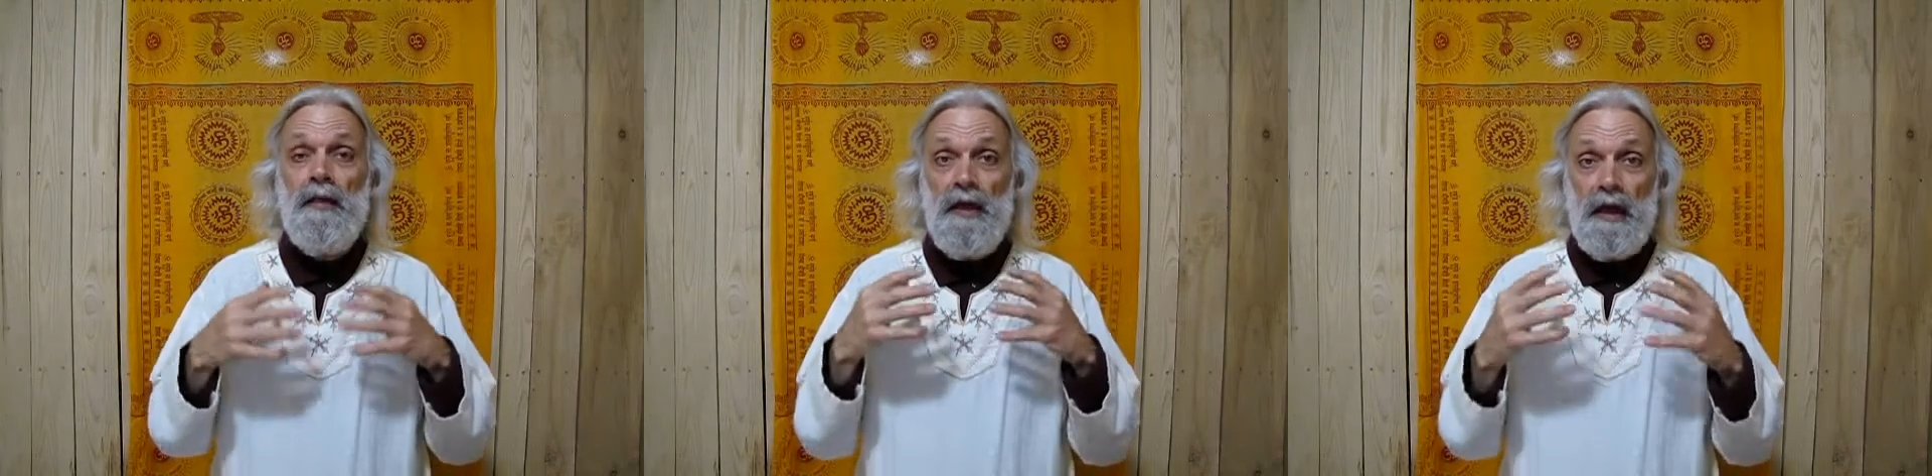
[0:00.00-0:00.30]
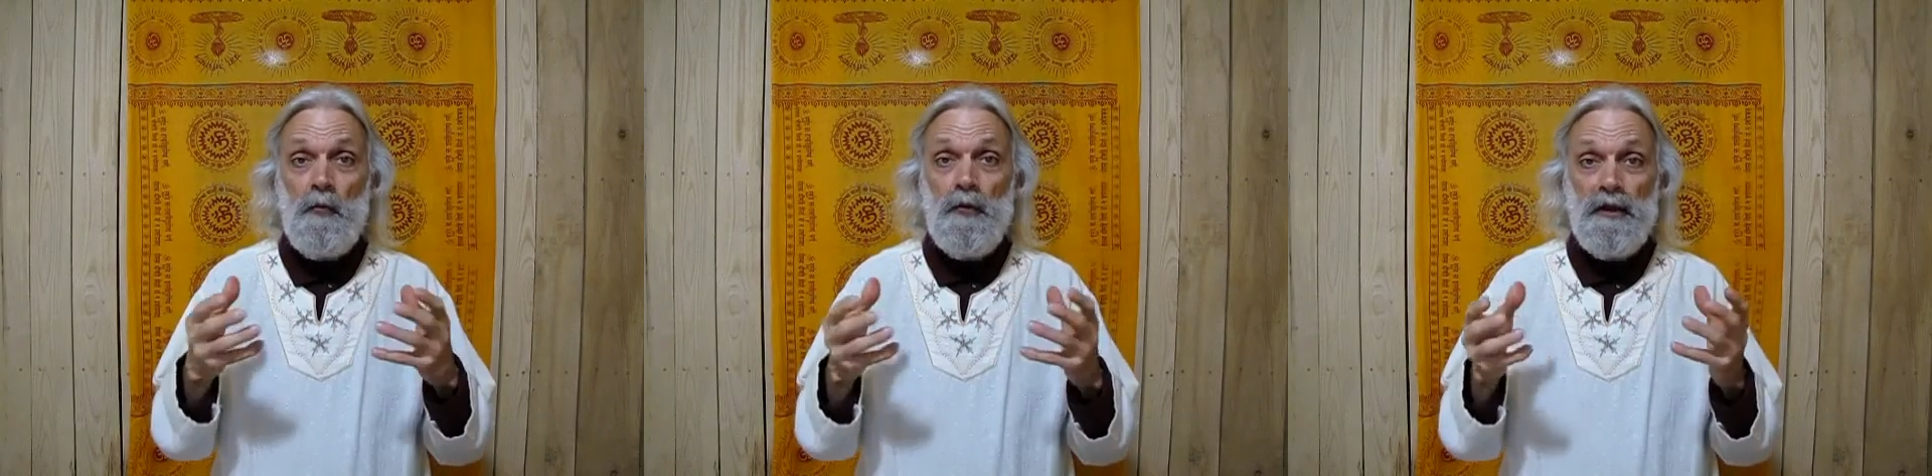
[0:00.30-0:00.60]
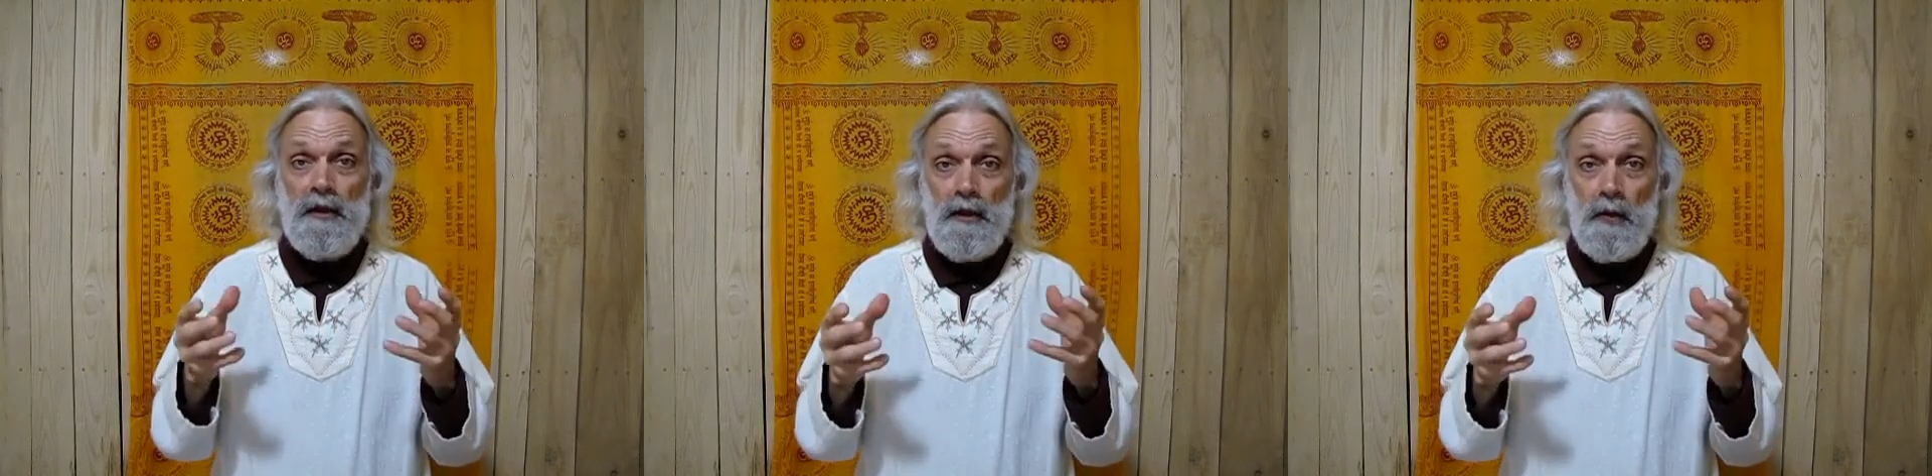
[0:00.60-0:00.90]
Then we
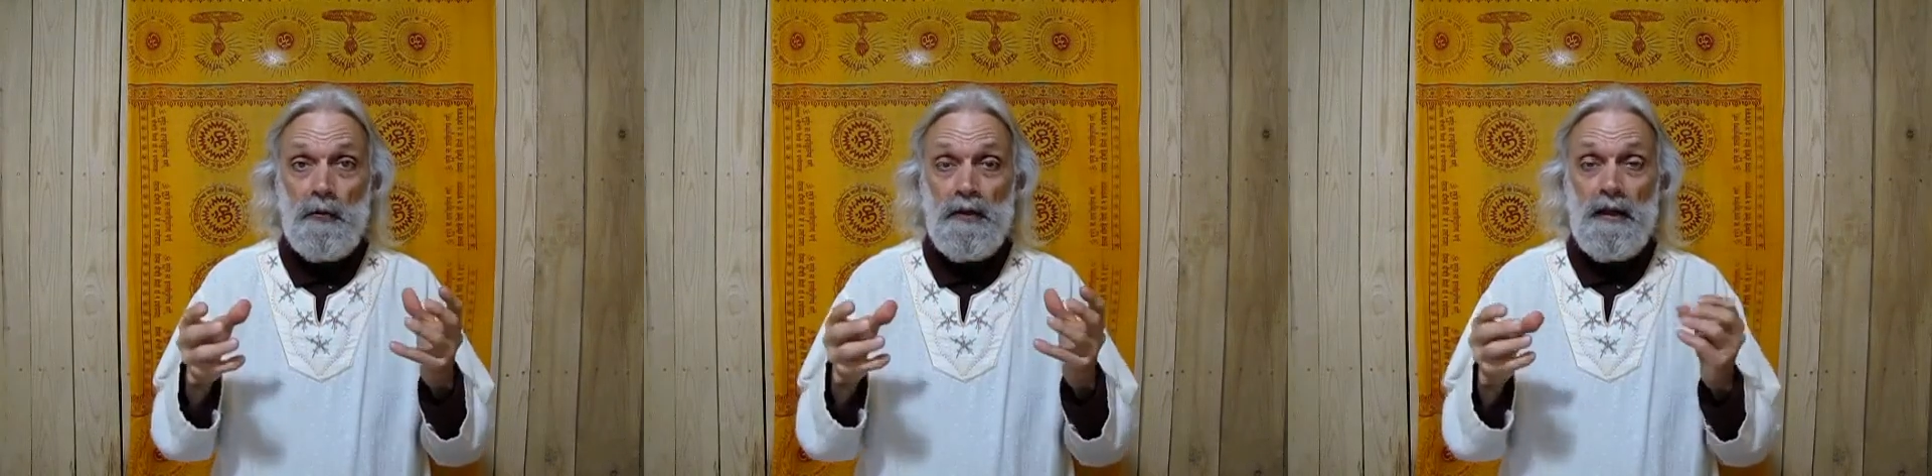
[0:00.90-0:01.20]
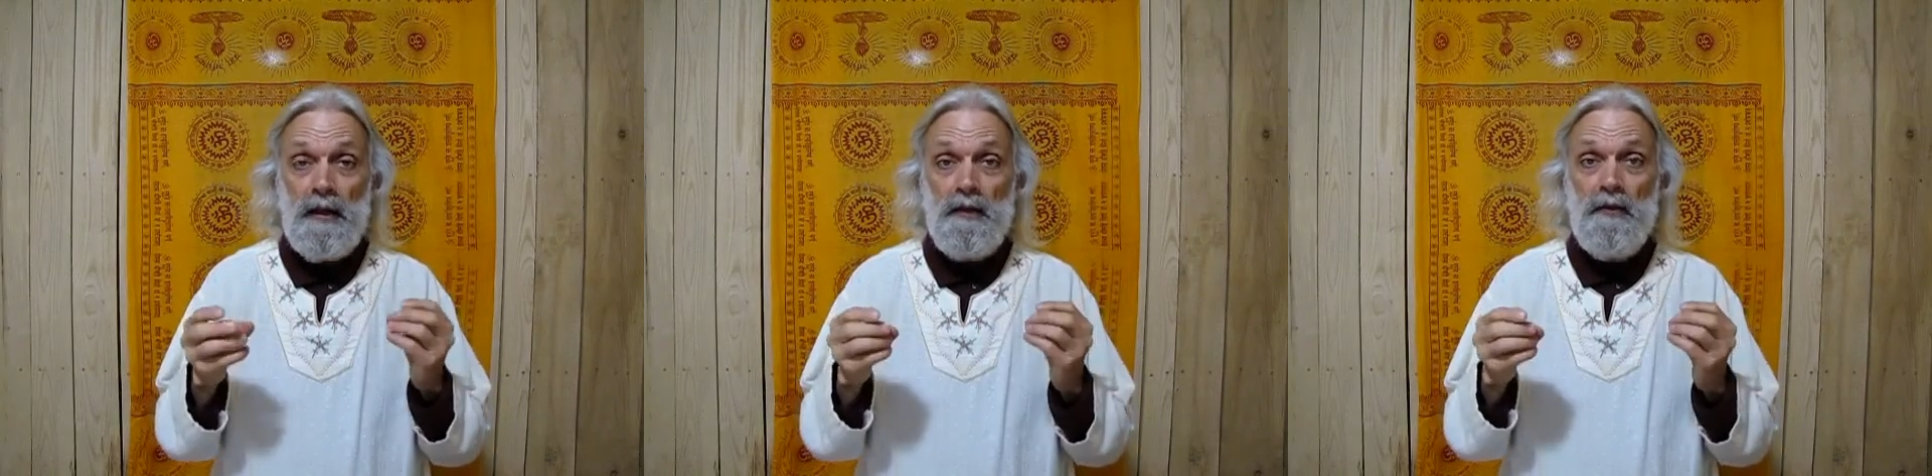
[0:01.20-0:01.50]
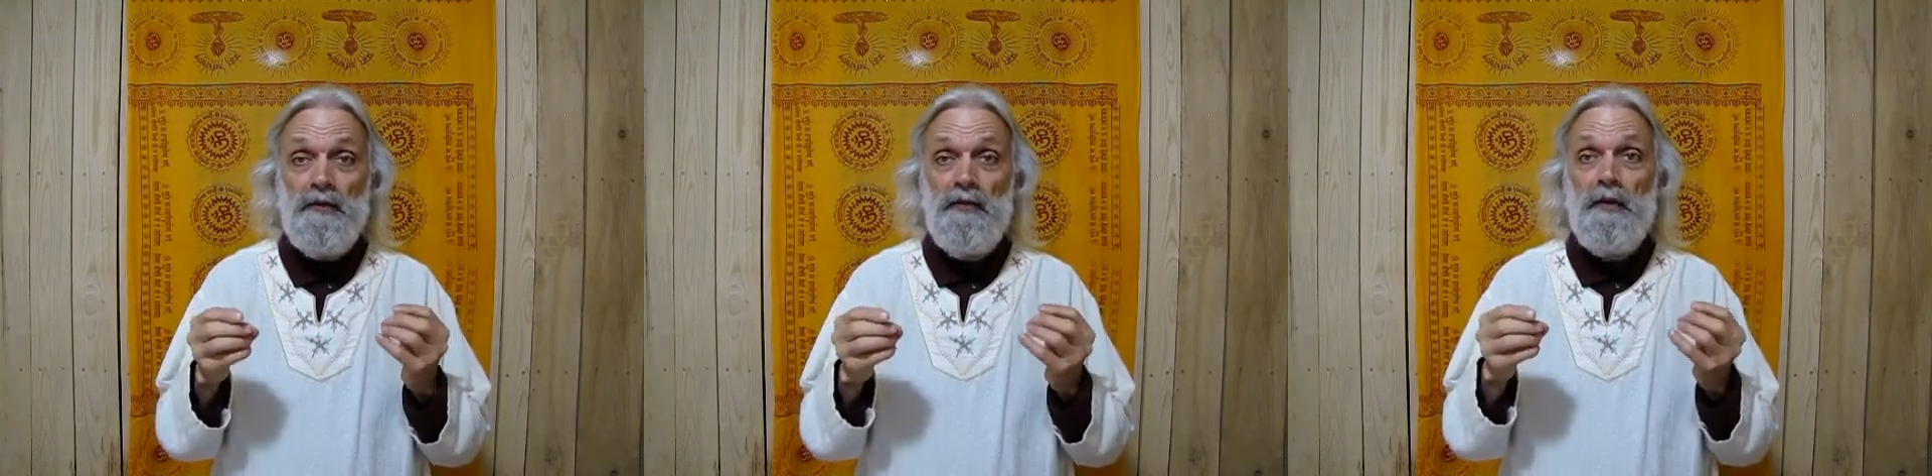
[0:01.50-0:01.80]
can go into